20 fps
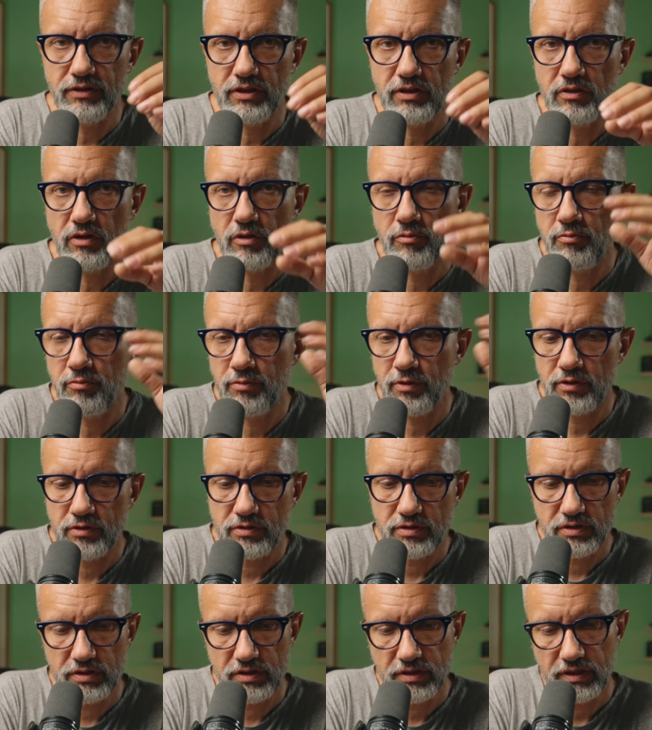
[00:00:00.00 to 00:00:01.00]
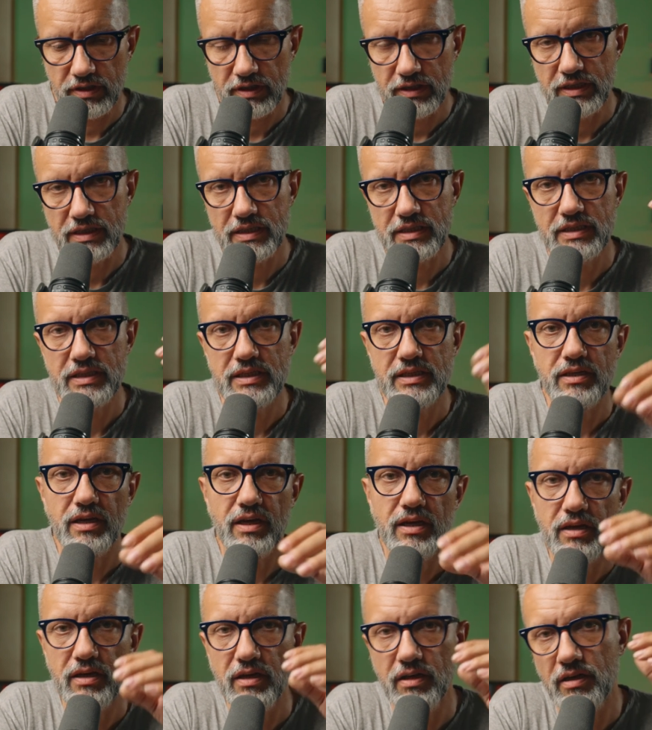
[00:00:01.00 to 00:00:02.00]
video post is
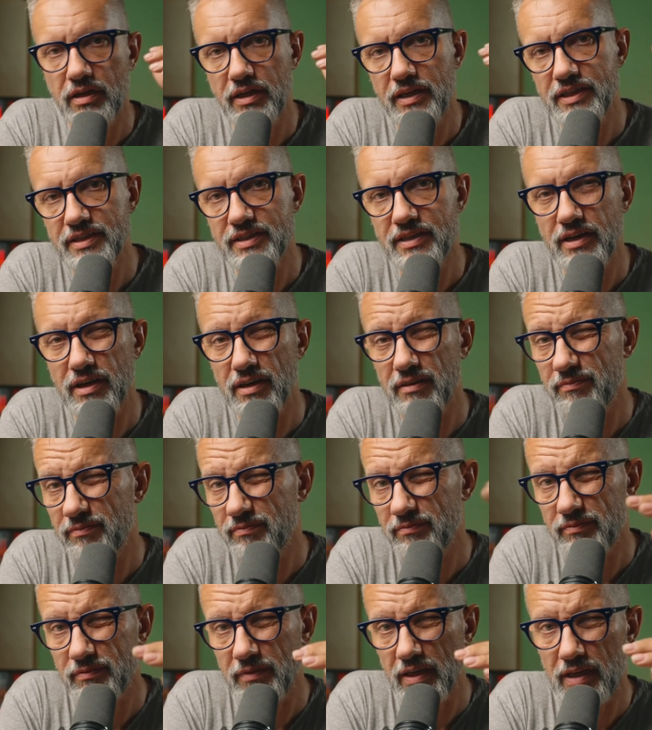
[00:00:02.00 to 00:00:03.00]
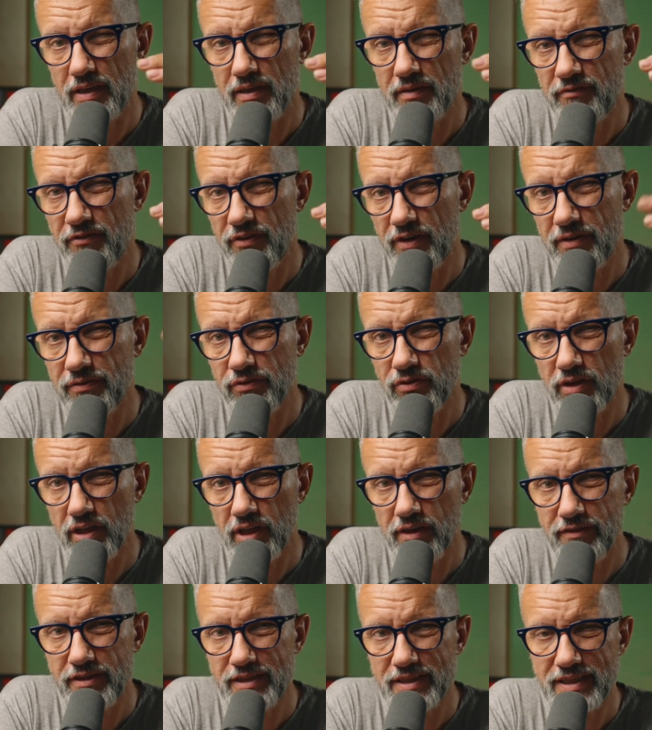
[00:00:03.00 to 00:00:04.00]
either 5 to
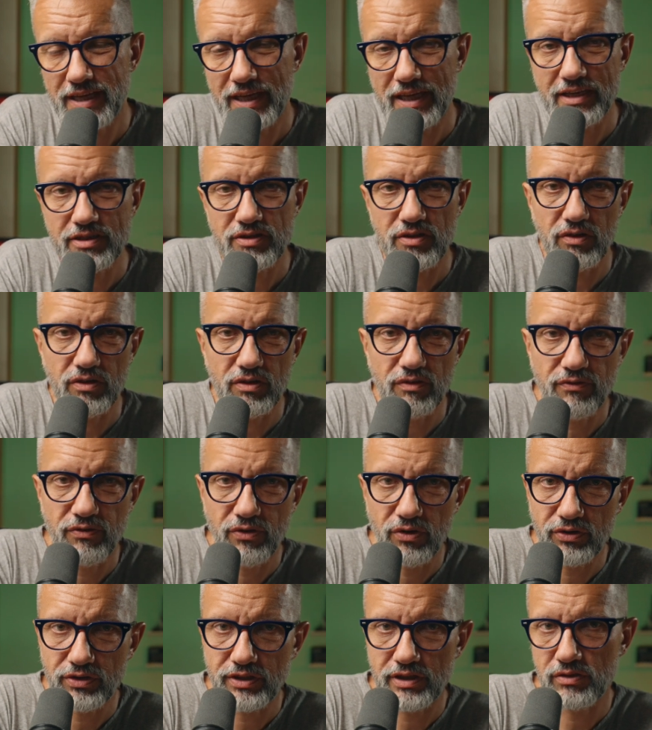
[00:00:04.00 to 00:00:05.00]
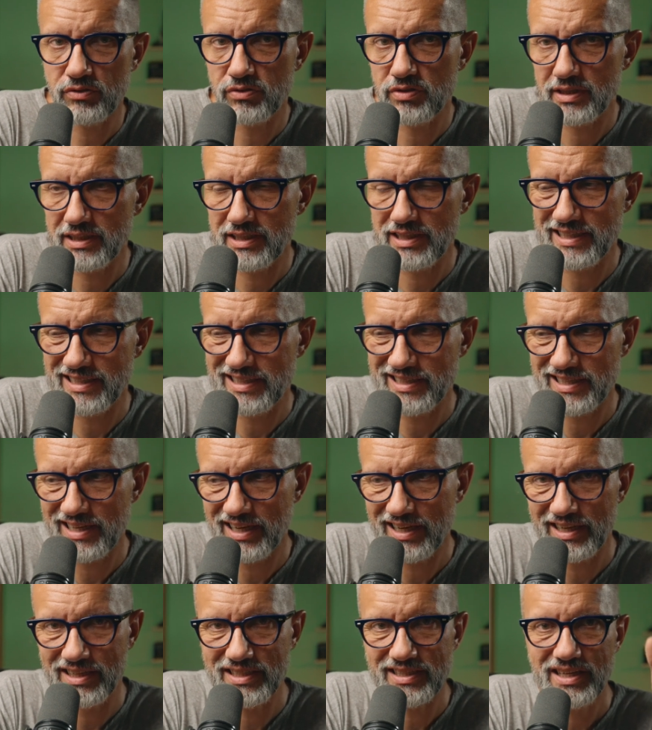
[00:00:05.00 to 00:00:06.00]
11 seconds or 40 to 60
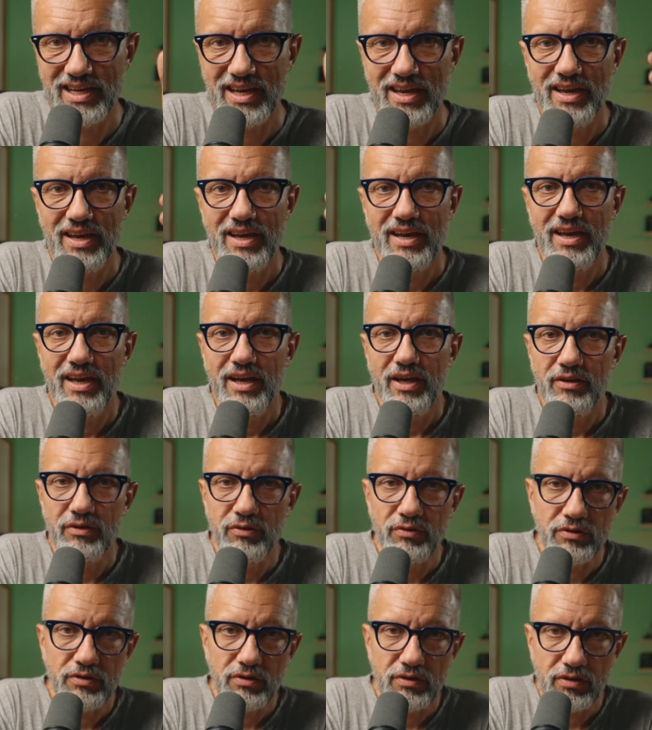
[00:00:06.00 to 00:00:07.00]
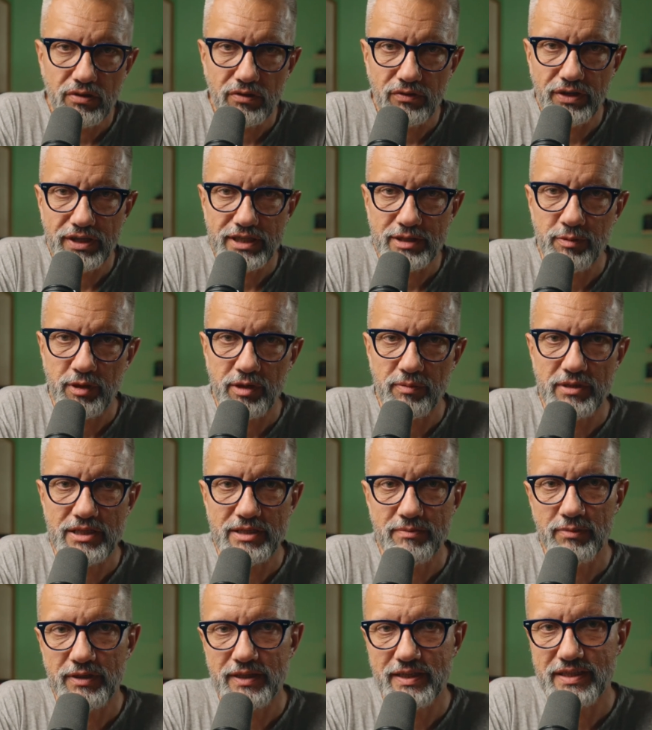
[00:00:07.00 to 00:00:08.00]
seconds. Do your own
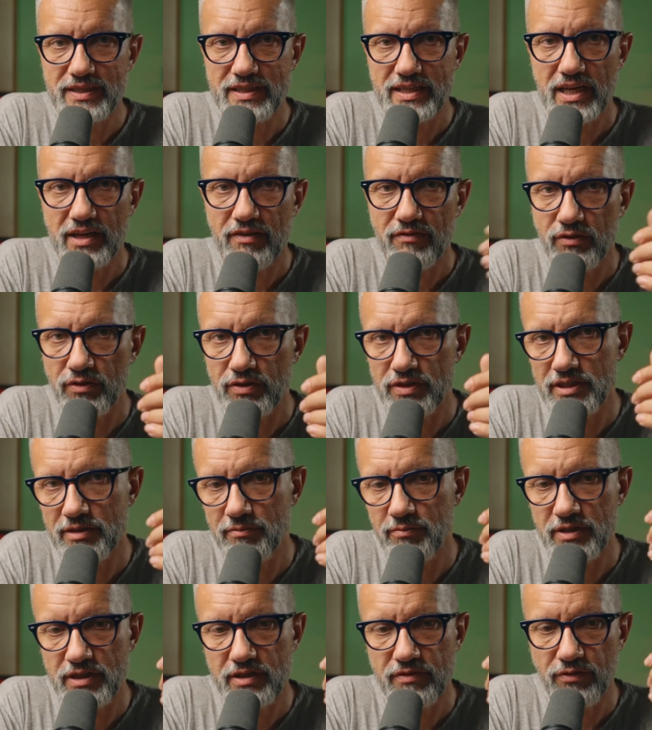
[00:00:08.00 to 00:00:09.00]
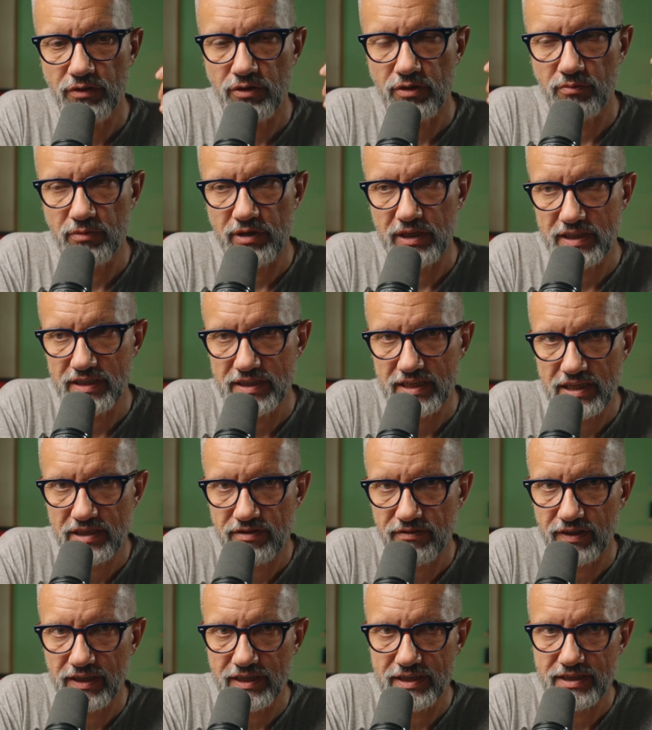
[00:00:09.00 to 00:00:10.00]
experiments, but that works the best for me. That's
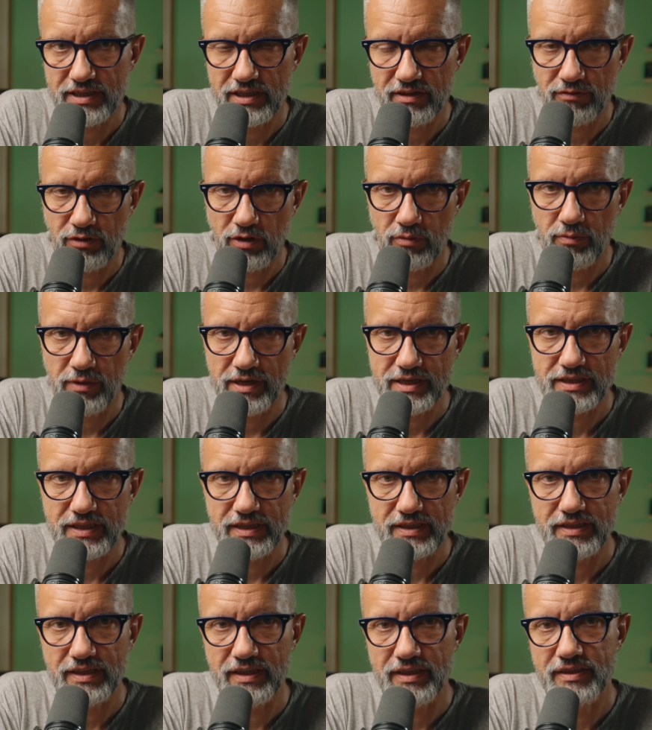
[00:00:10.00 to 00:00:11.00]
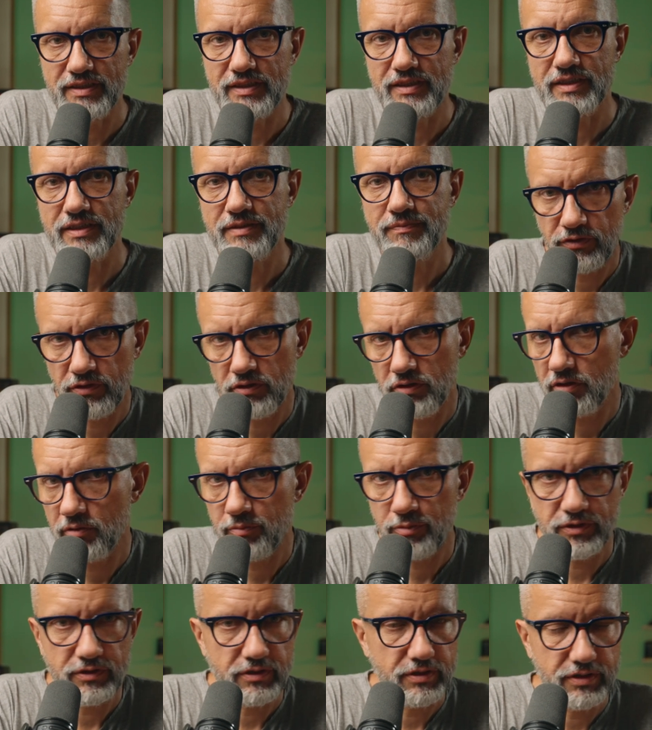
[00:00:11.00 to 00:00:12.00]
what I see from my statistics. Photo
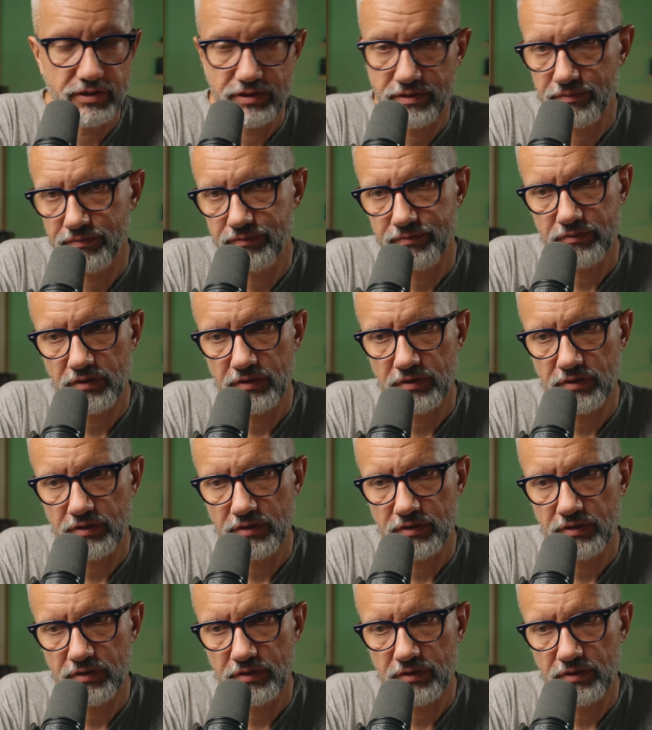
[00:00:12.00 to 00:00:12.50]
posts,